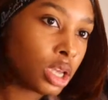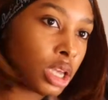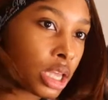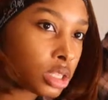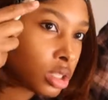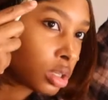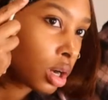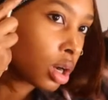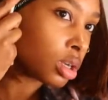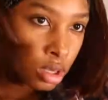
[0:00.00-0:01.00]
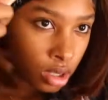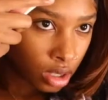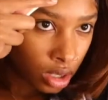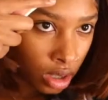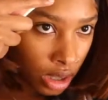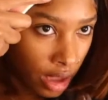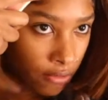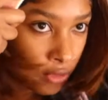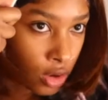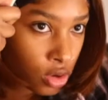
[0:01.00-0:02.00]
install. That
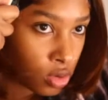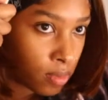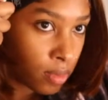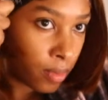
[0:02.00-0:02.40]
foam